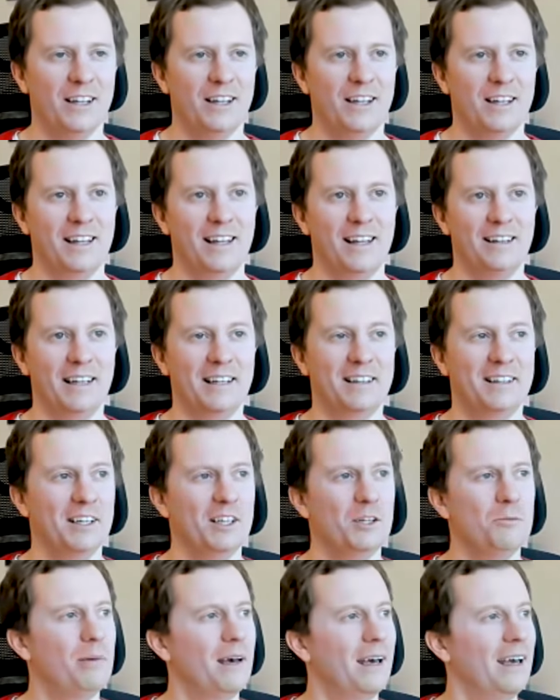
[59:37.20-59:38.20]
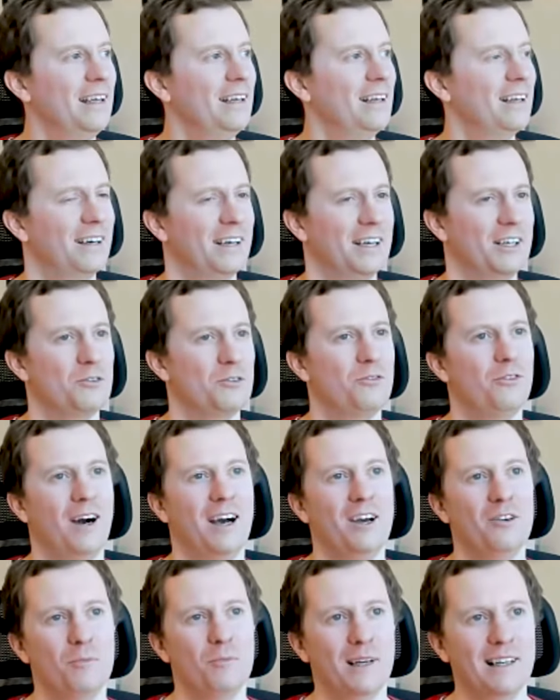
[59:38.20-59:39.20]
they did pay like
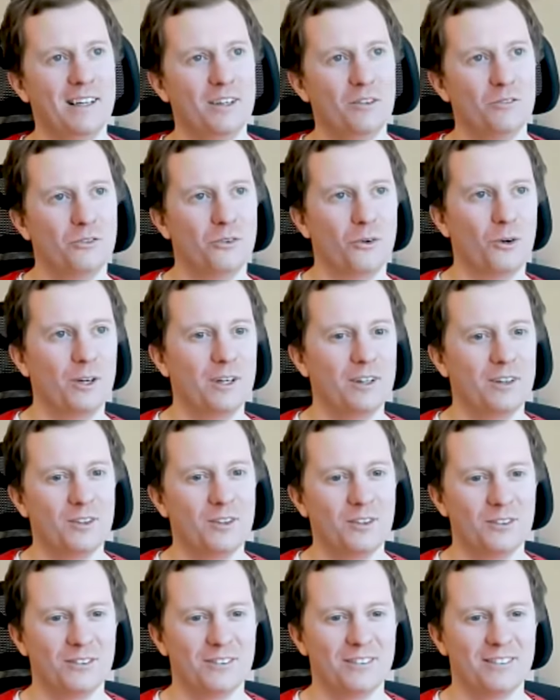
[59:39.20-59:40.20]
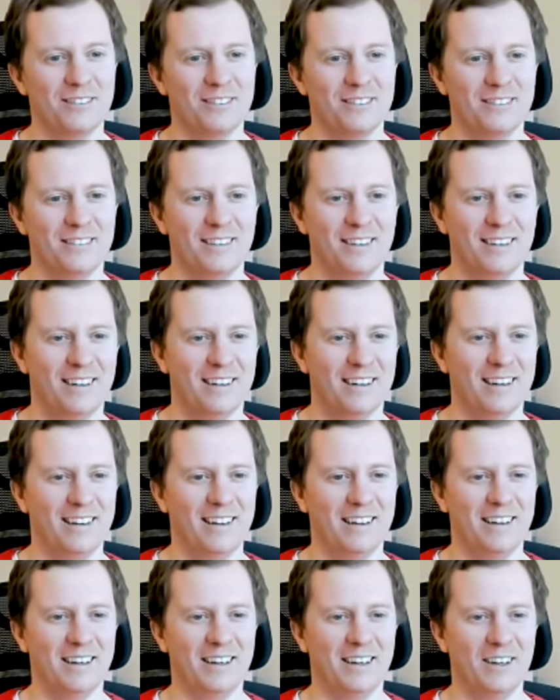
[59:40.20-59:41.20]
five million for it,
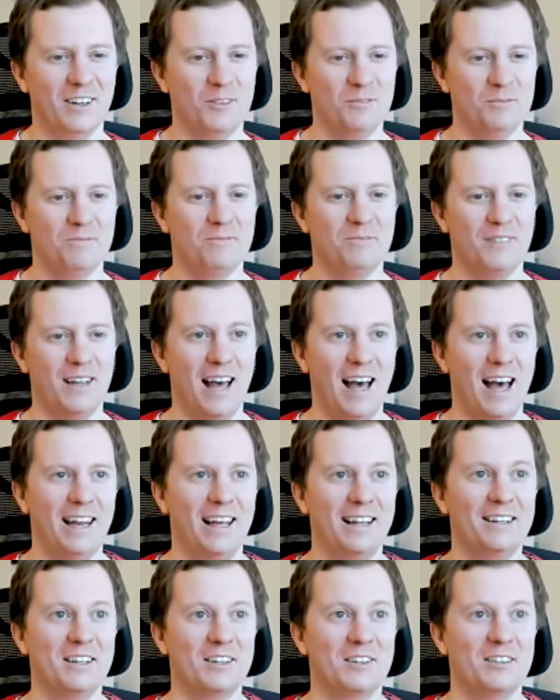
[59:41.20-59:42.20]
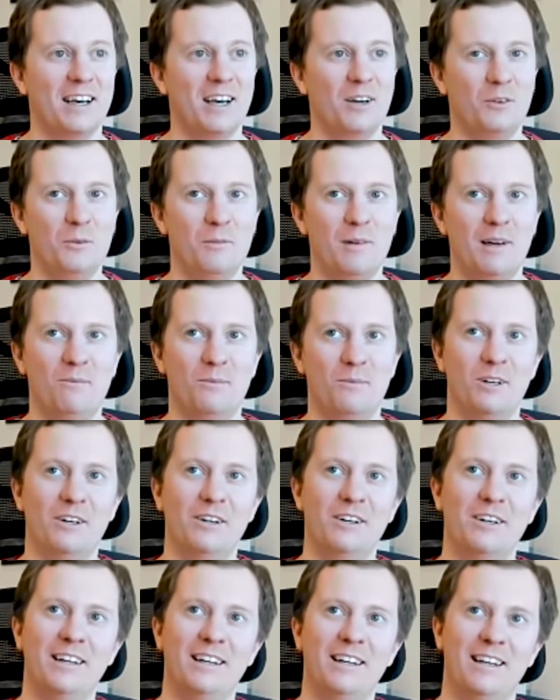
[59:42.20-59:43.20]
uh, and at the time,
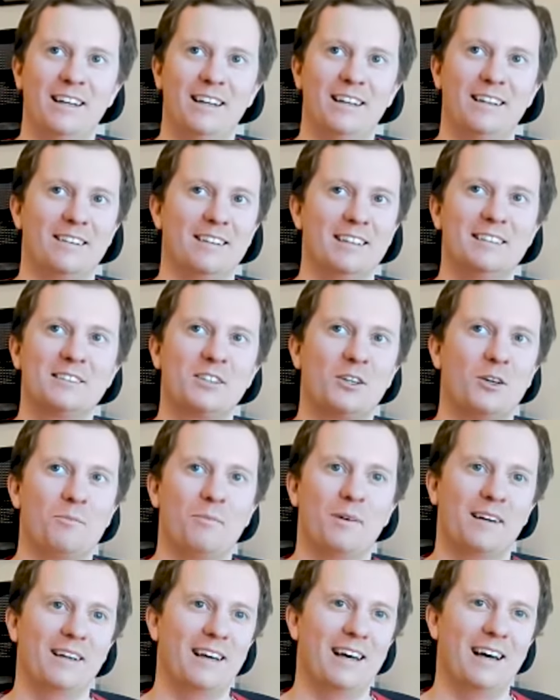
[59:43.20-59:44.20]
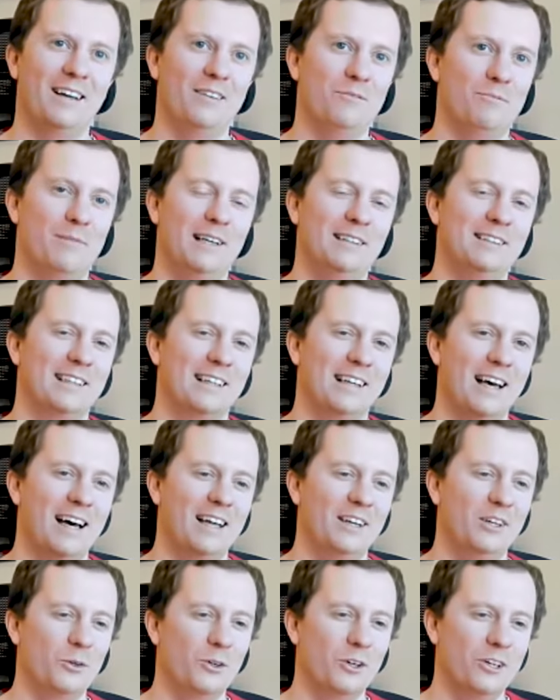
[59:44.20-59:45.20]
remember this company basically had
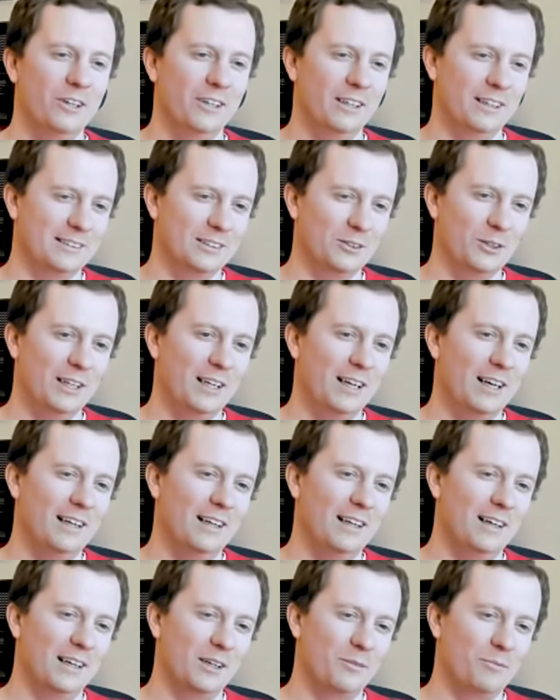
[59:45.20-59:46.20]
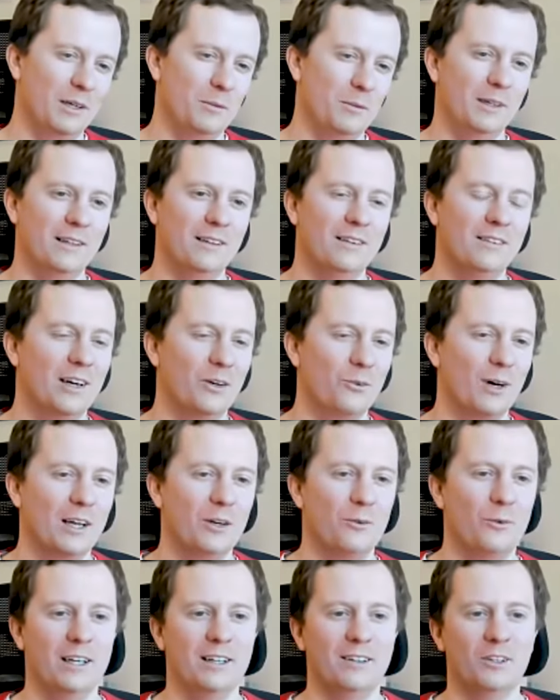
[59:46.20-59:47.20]
no earnings, so it had like maybe a run
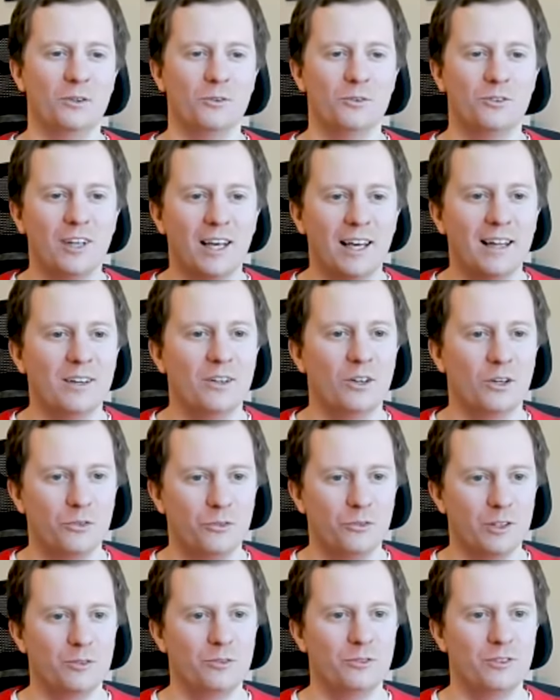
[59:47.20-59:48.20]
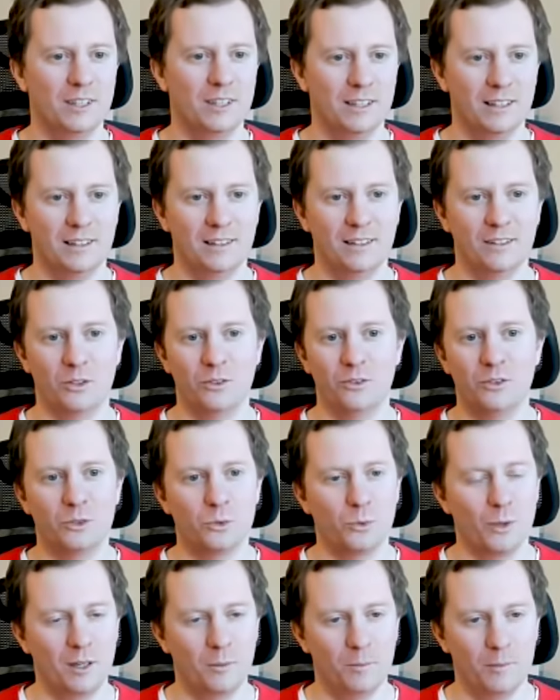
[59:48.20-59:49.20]
rate of ten or fifteen or
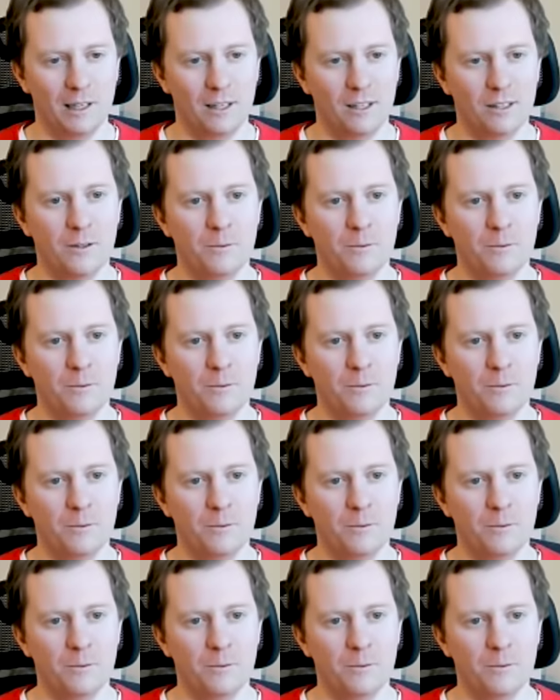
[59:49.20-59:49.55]
twenty million.